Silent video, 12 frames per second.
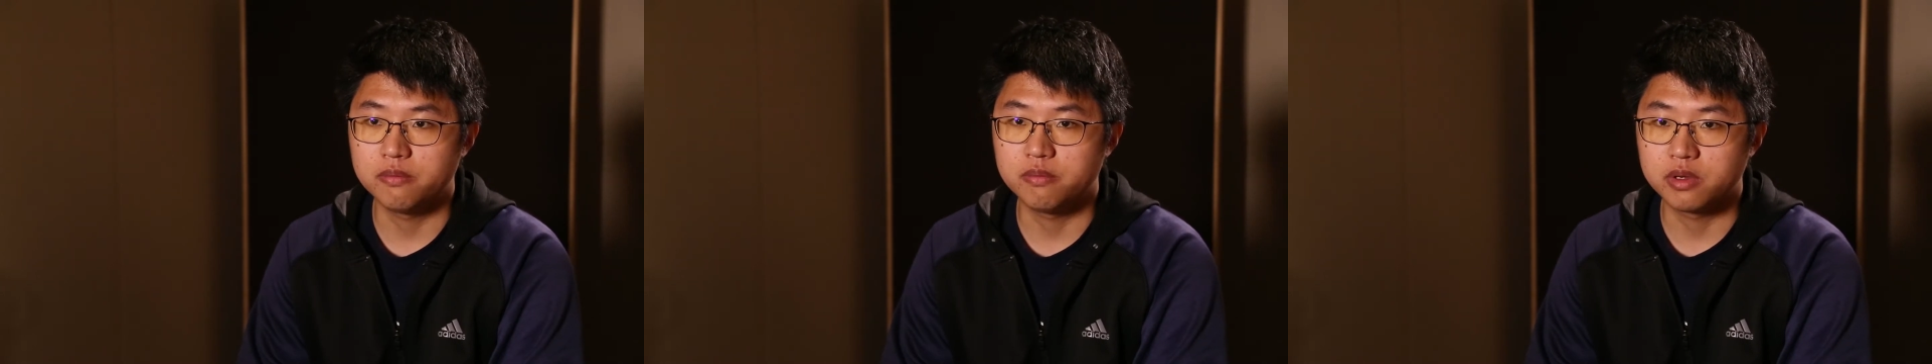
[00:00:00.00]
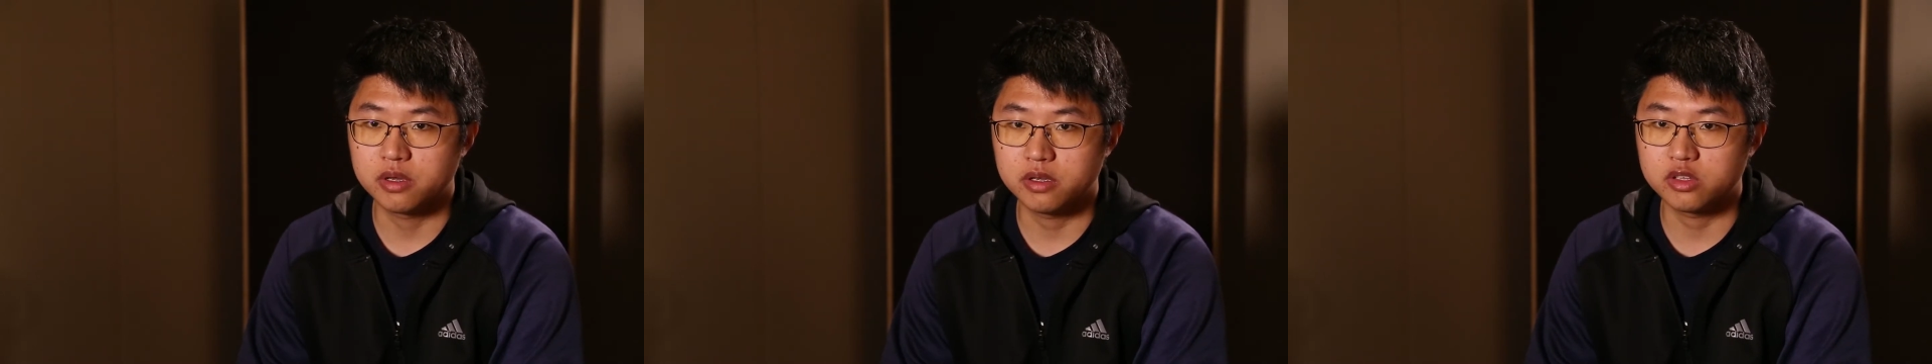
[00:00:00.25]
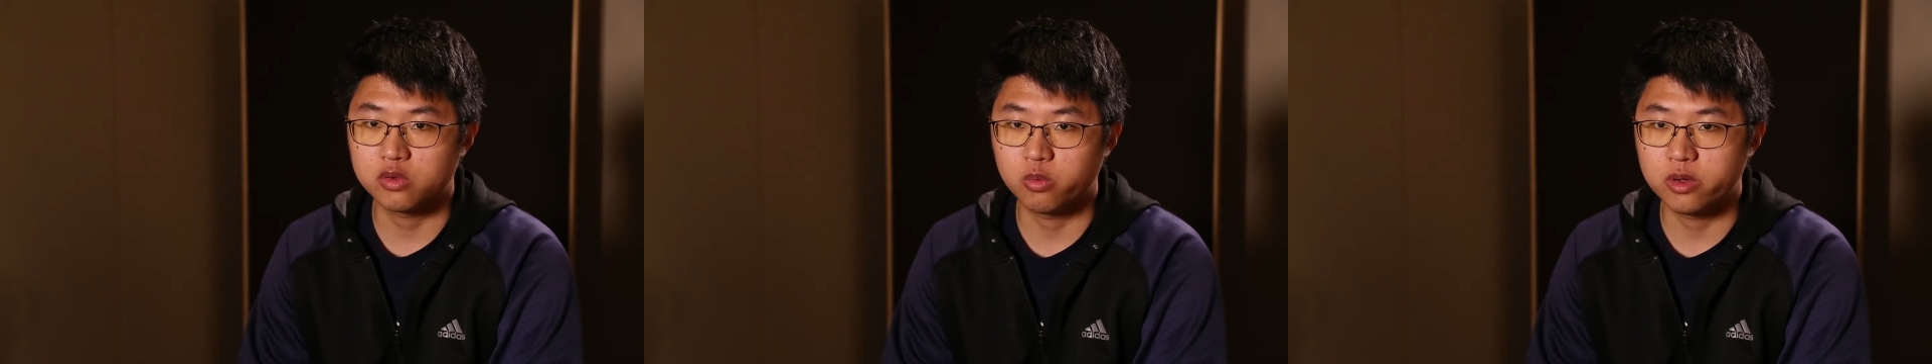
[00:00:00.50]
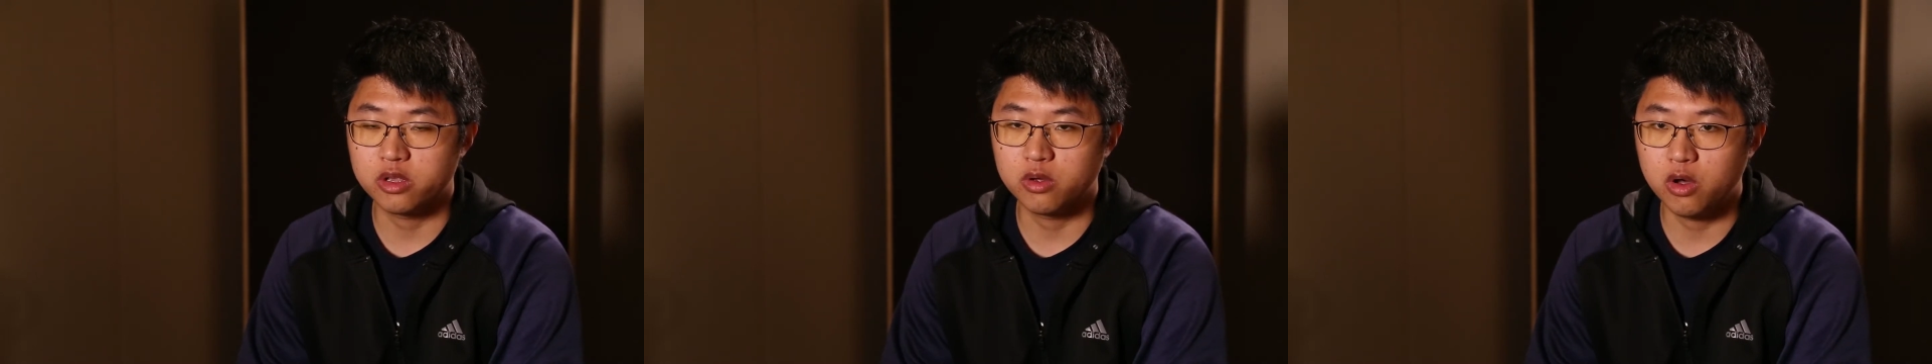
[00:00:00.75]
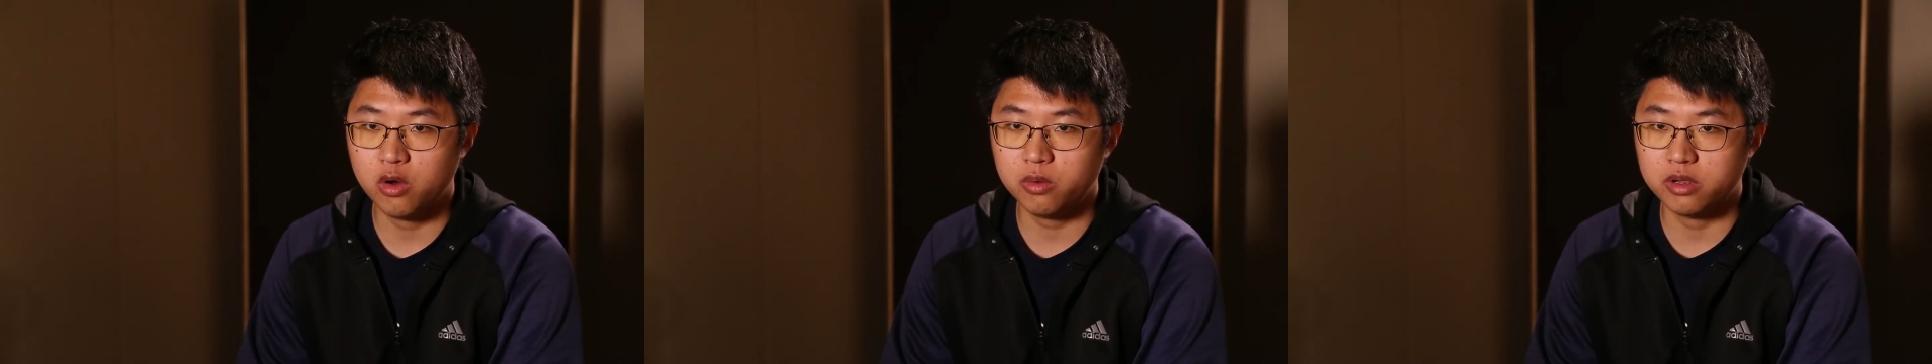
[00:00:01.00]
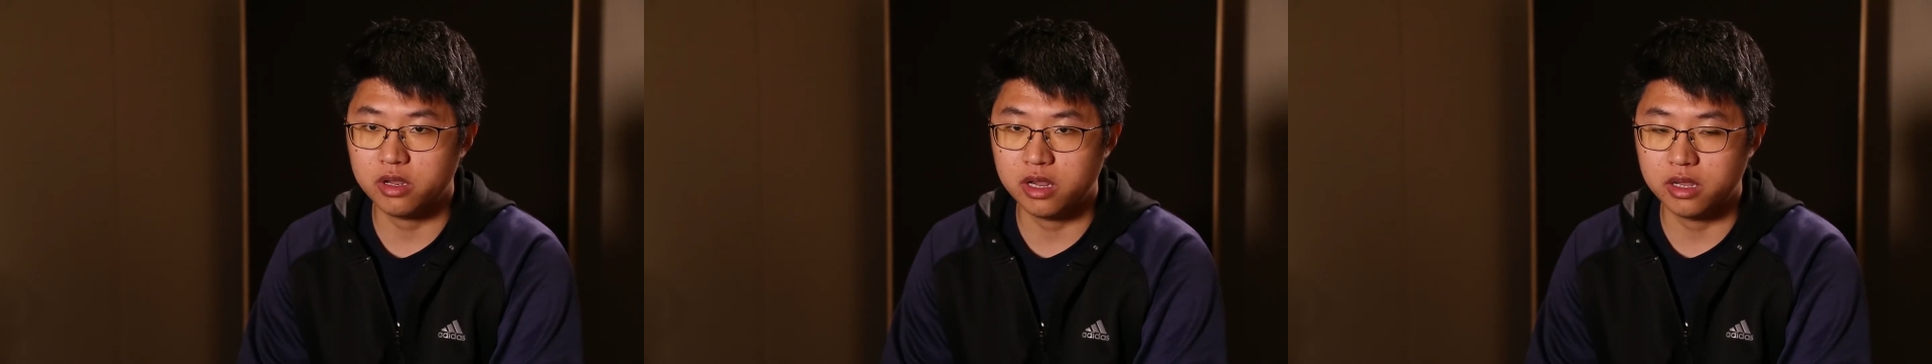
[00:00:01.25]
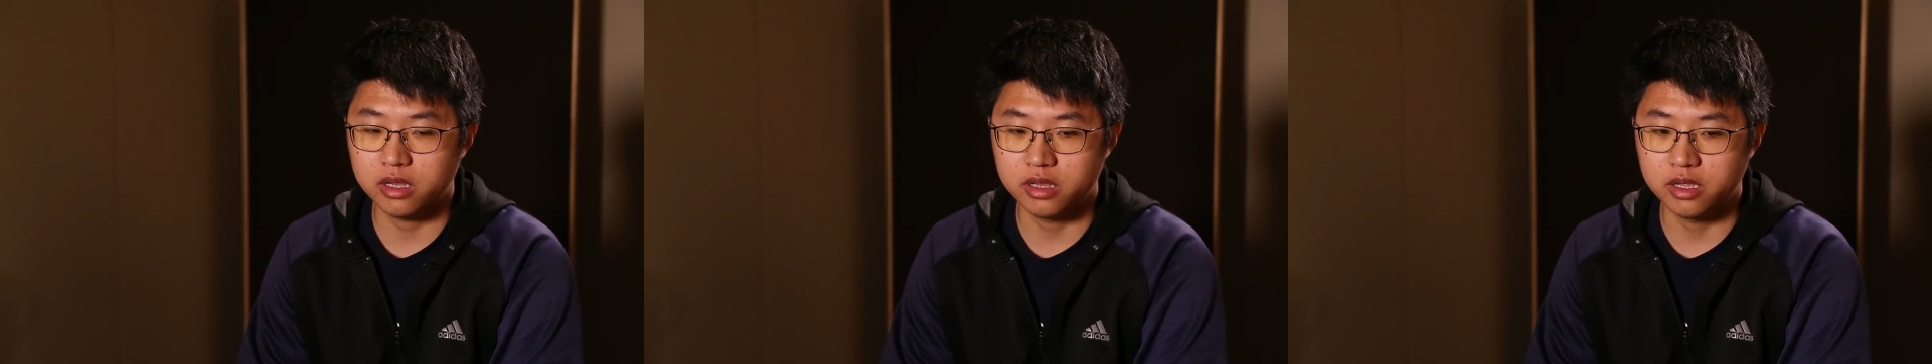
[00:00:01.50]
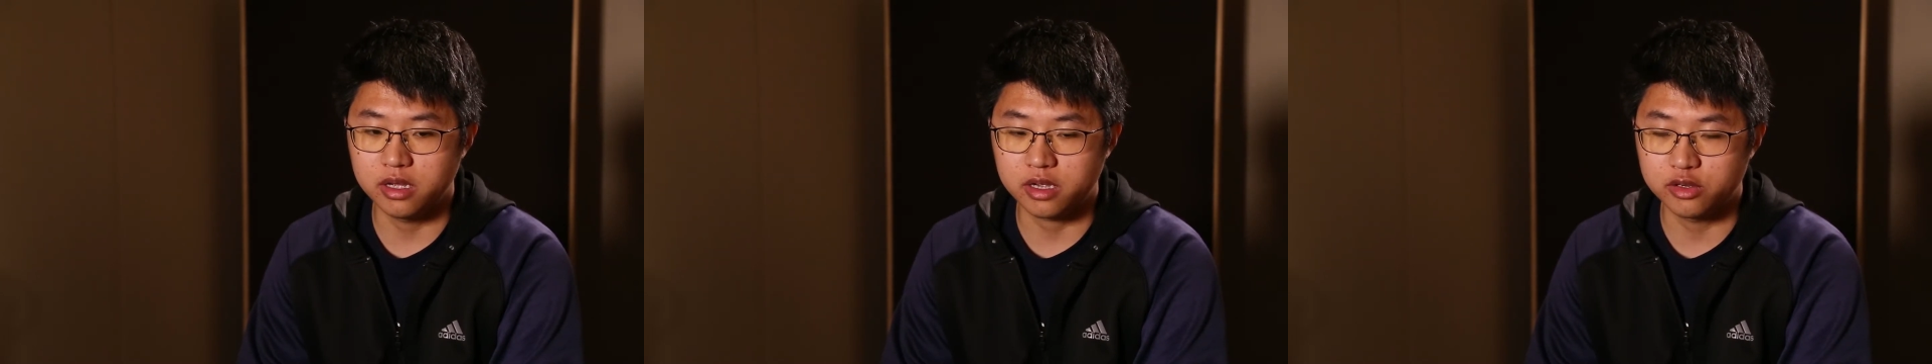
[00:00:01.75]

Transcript: because when you hold the